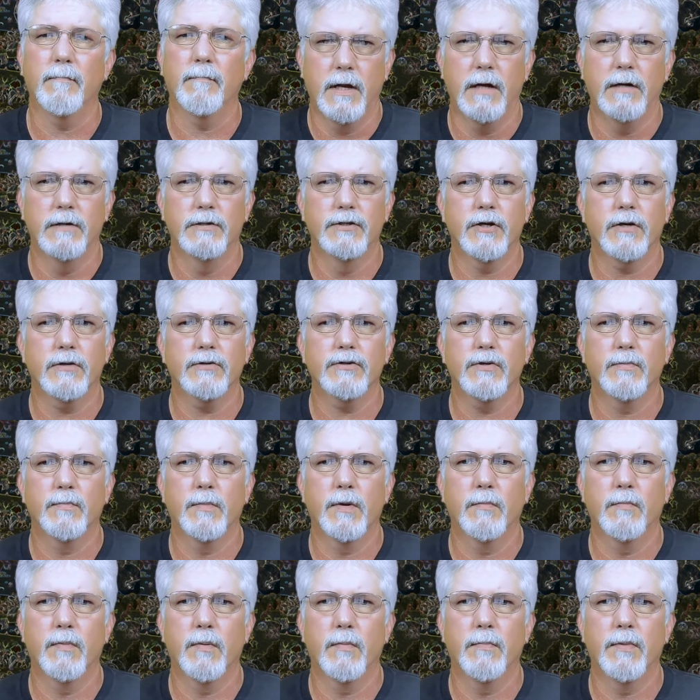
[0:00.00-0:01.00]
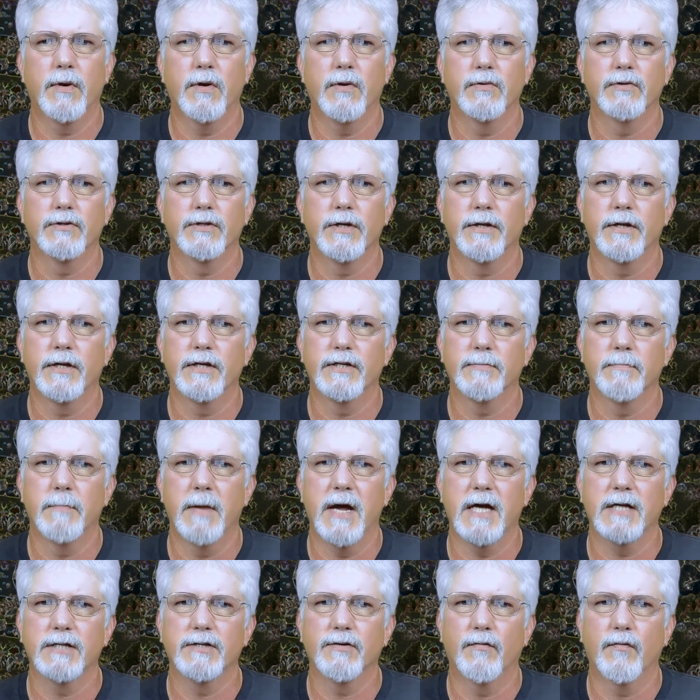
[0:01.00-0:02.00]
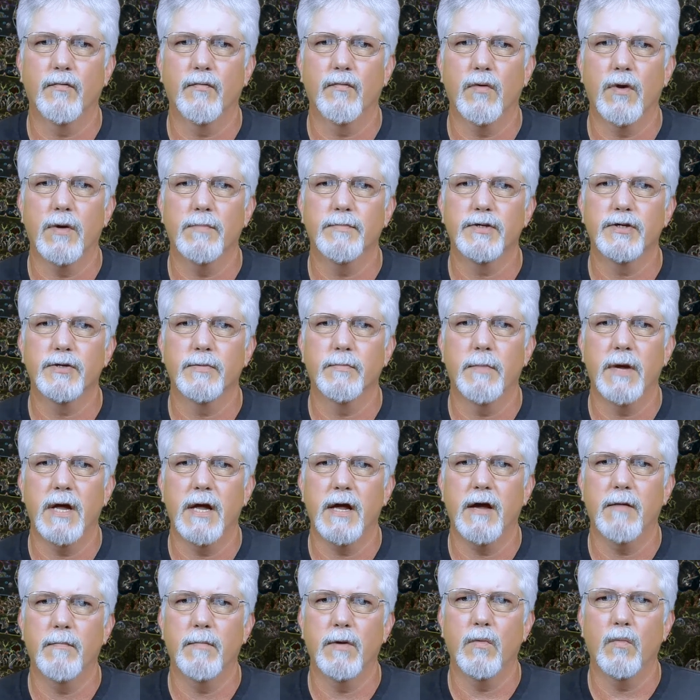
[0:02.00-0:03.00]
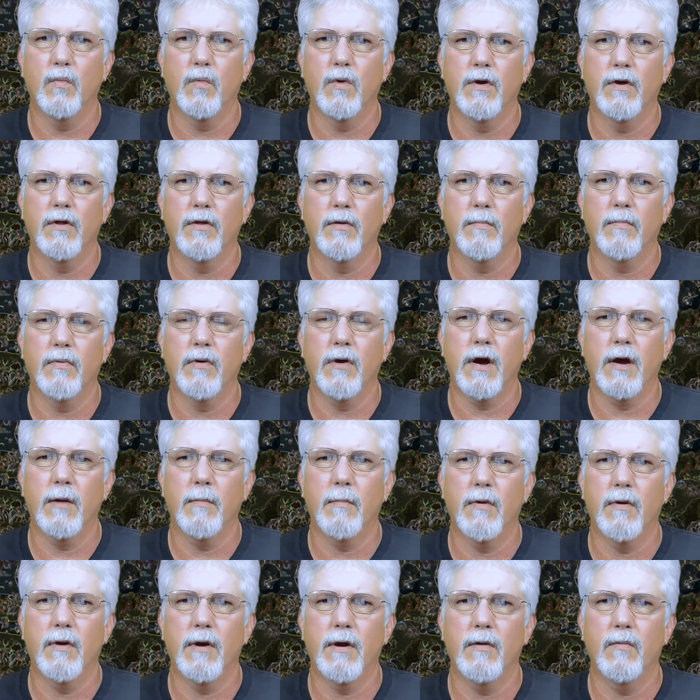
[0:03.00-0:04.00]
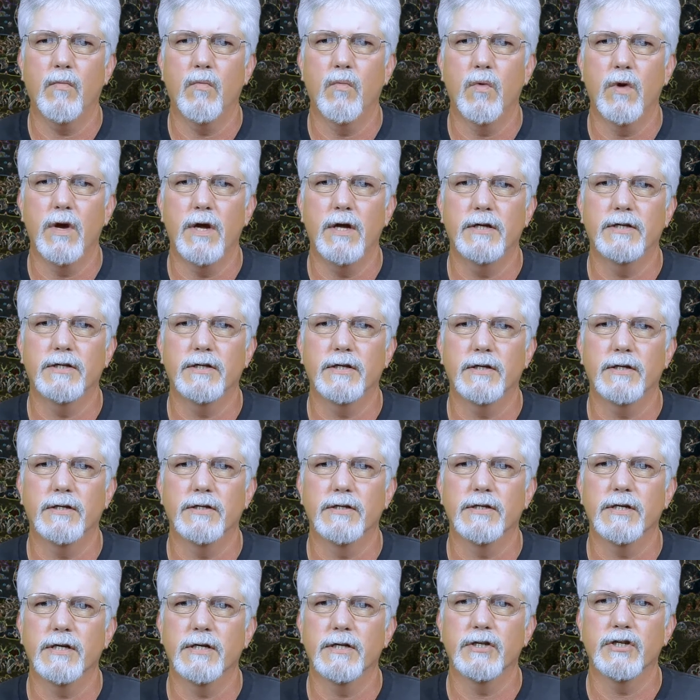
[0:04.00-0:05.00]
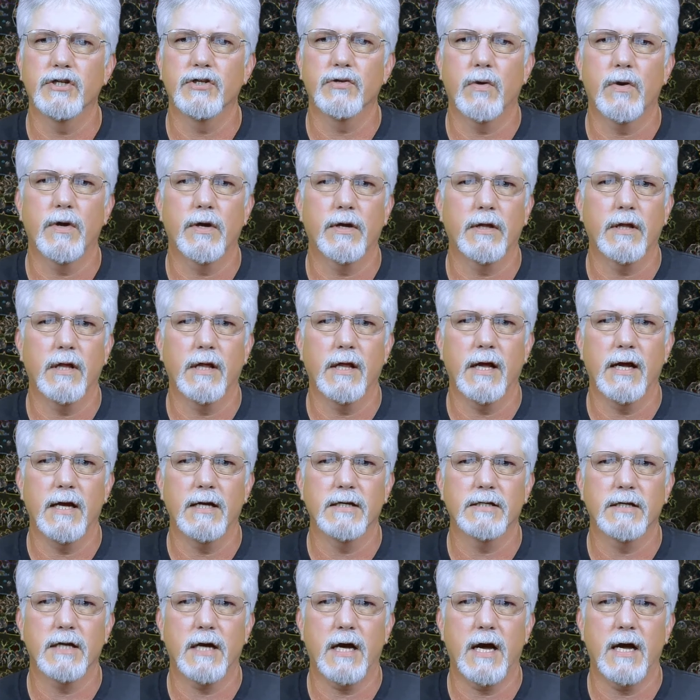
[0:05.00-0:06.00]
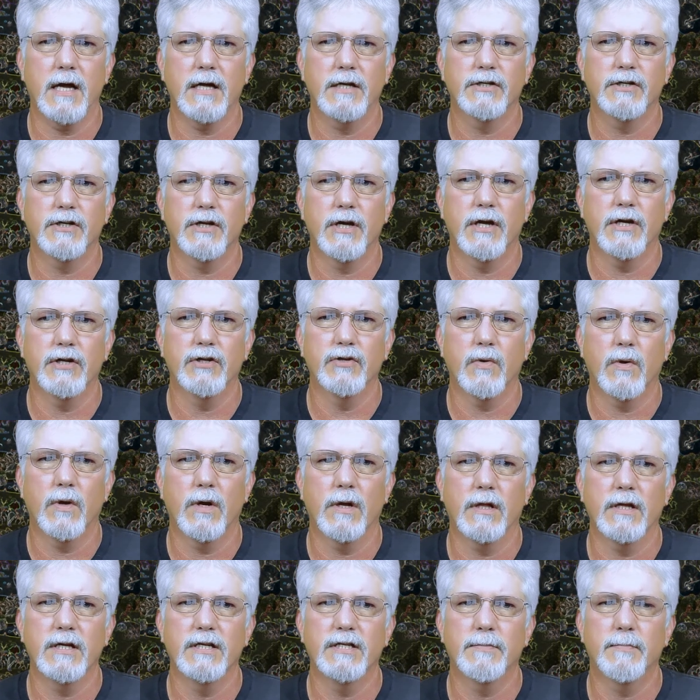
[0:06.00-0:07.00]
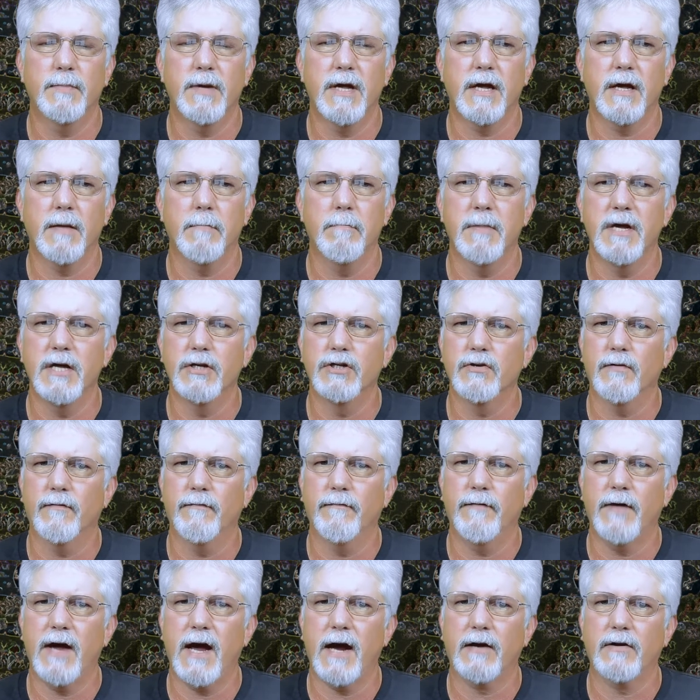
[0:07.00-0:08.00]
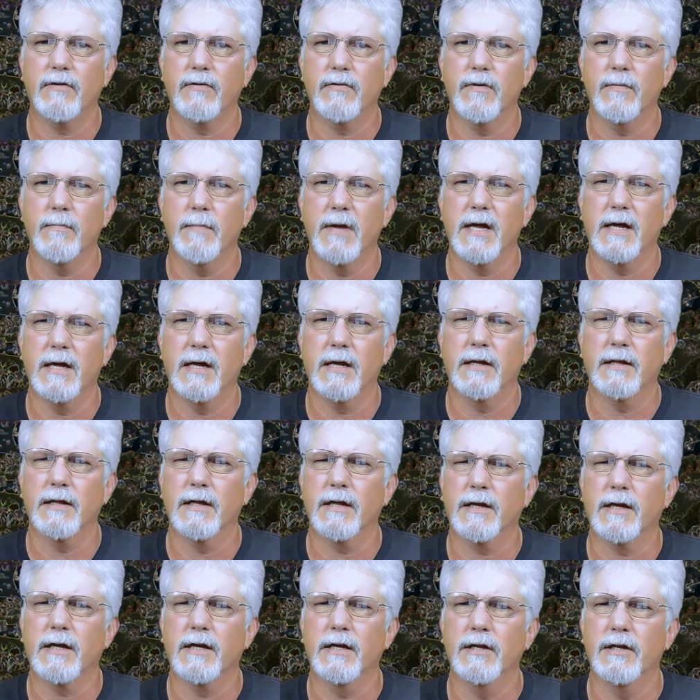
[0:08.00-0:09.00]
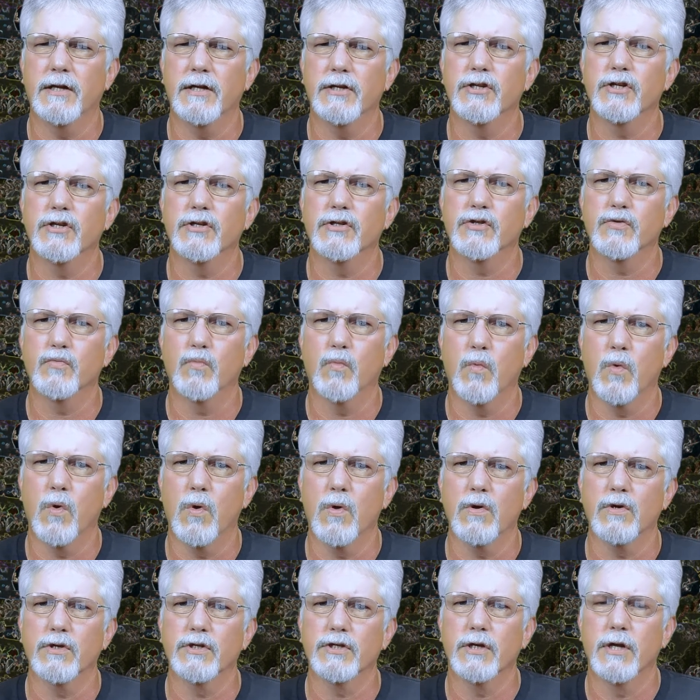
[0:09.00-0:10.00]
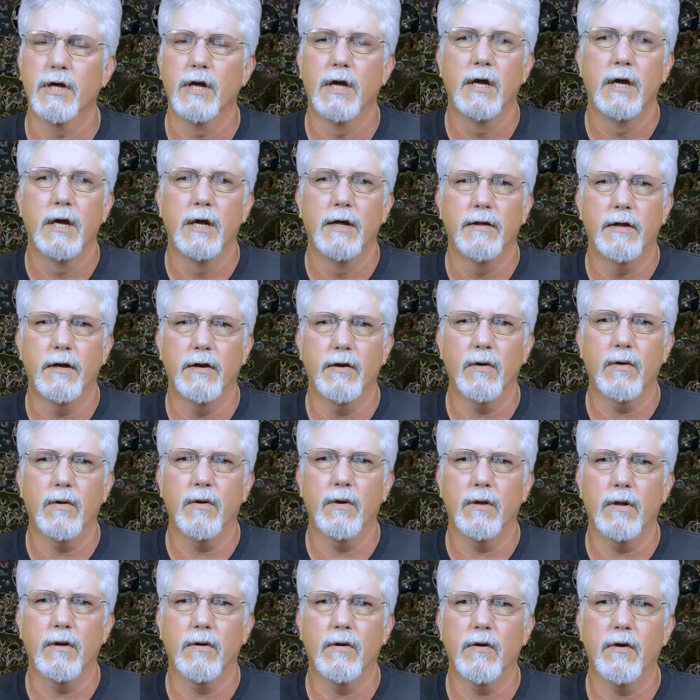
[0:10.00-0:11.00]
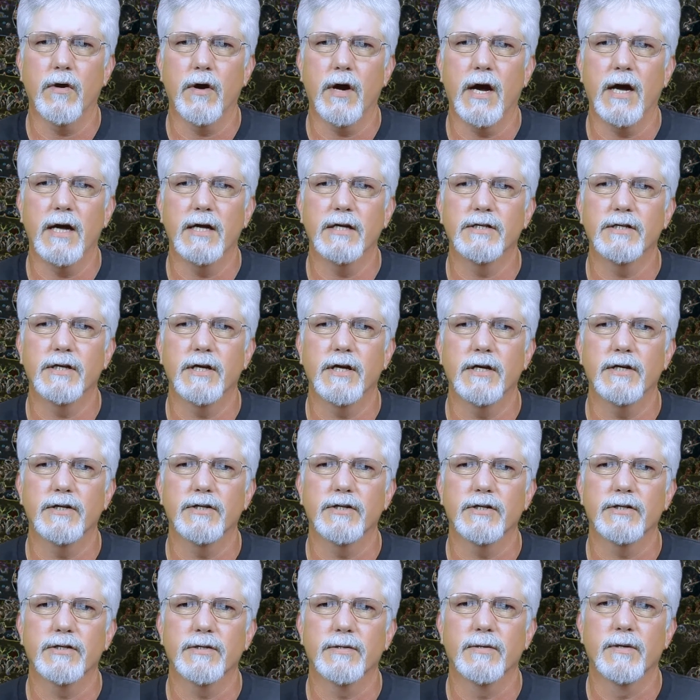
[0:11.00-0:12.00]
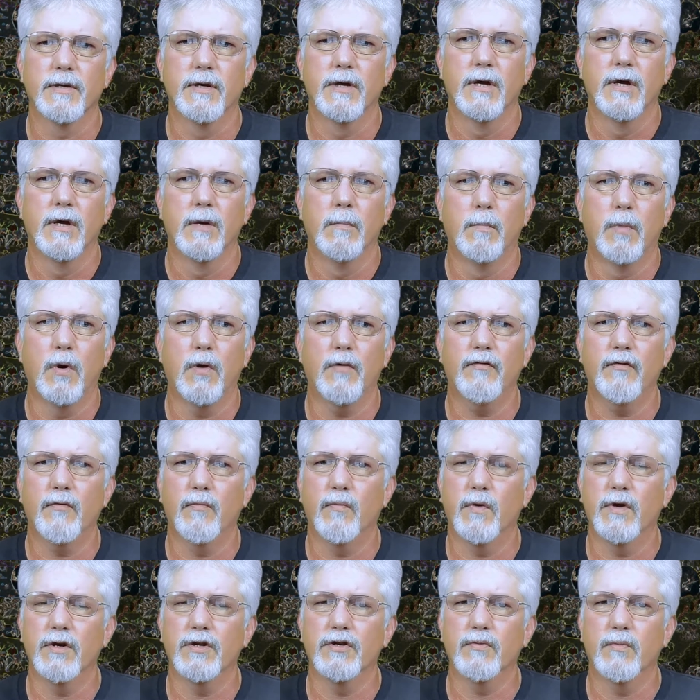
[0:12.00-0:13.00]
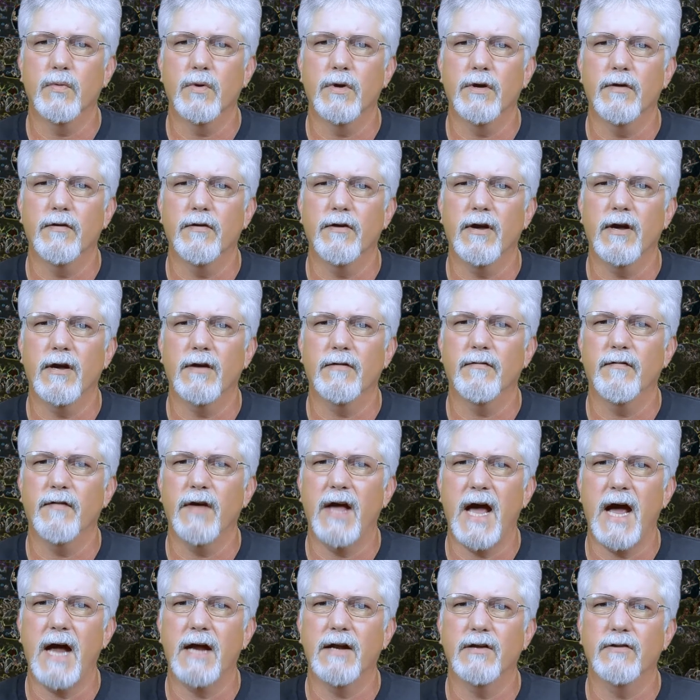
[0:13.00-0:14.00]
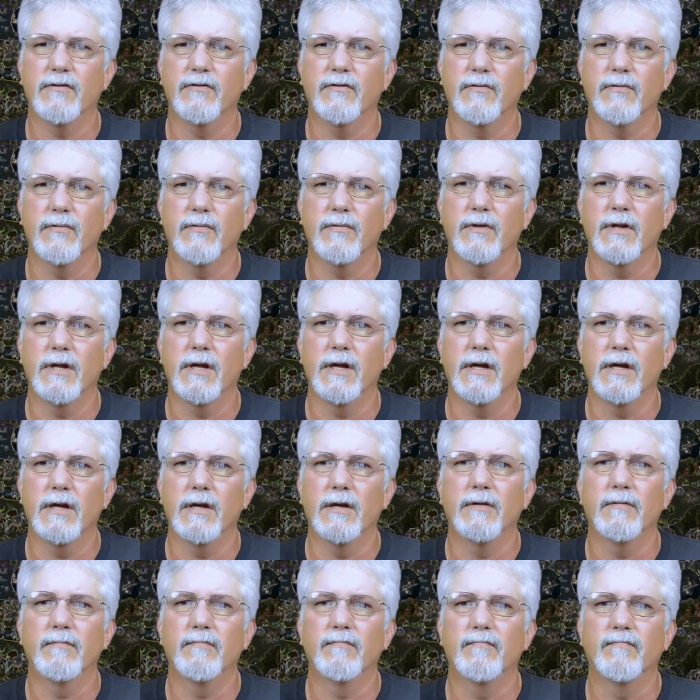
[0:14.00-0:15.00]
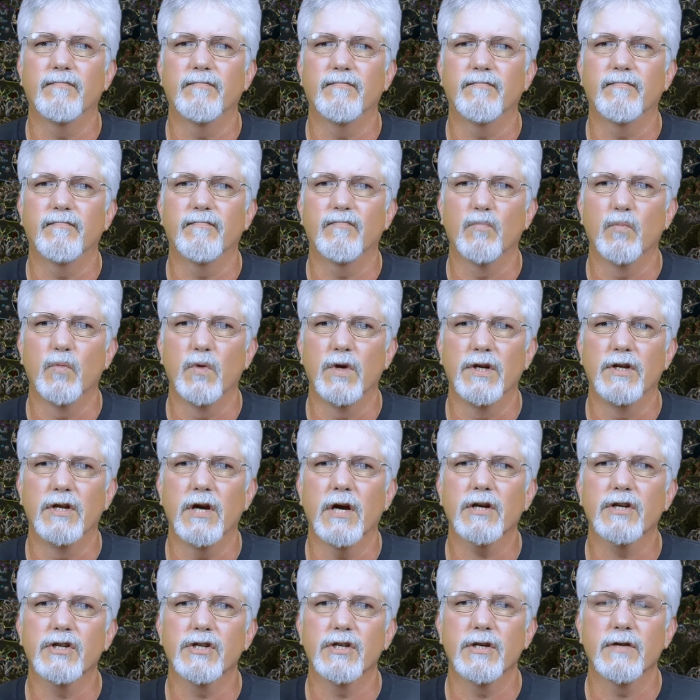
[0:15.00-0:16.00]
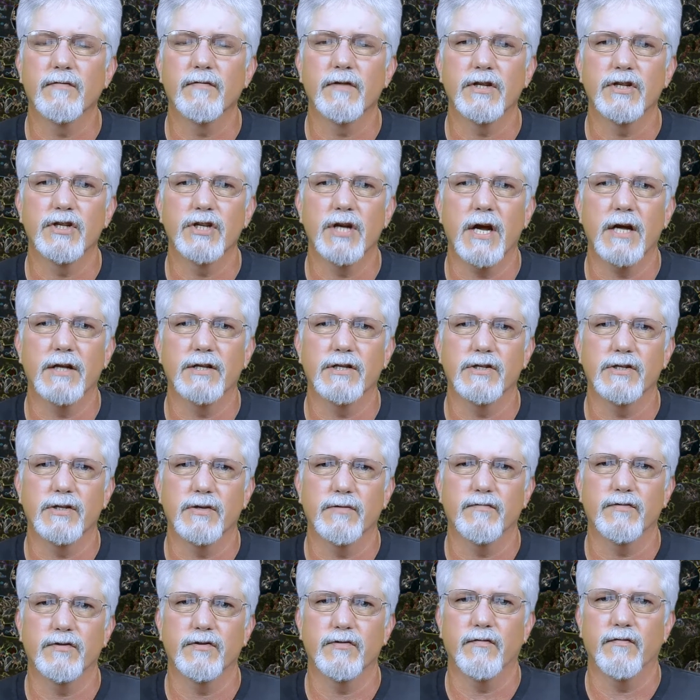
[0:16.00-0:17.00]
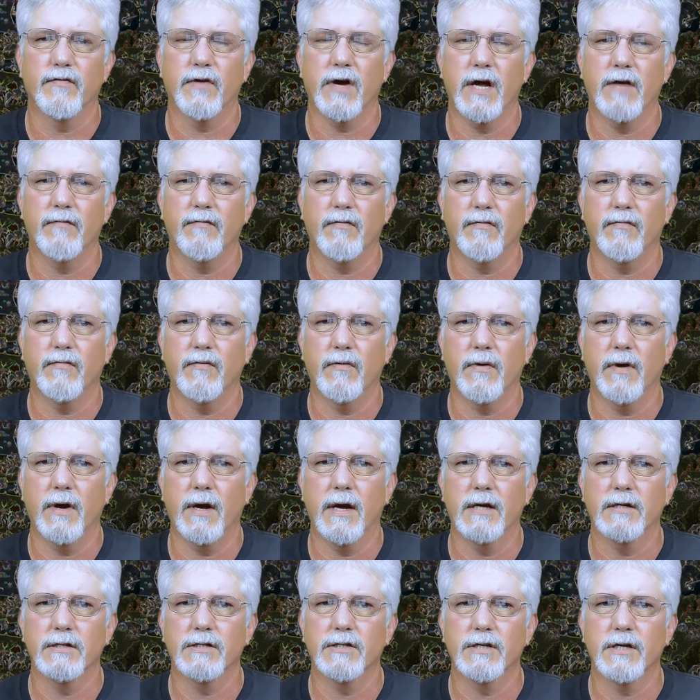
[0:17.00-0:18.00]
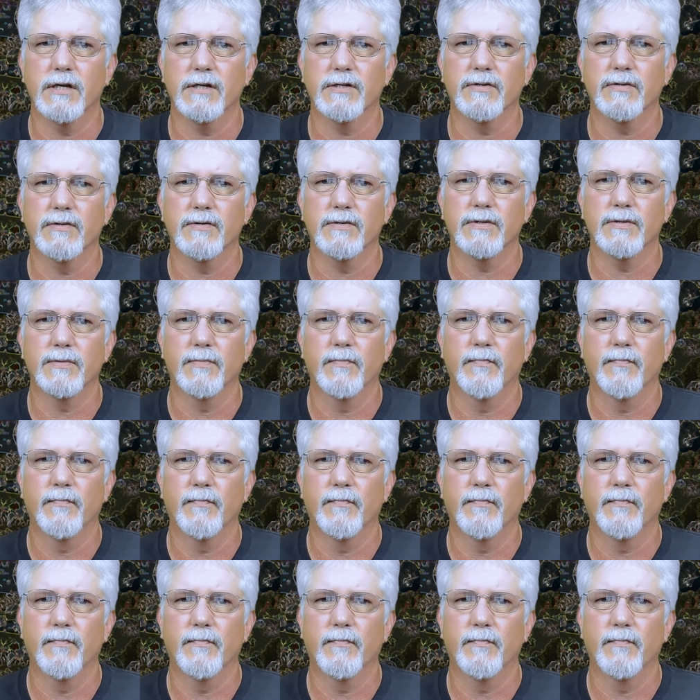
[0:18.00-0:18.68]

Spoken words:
It has also been proposed that this massive eruption may have been one of the primary reasons in starting the last ice age, or at least being a major factor in making the conditions worse than earlier ice ages, both of which would have added to the reduction of the chances of survival for our ancestors.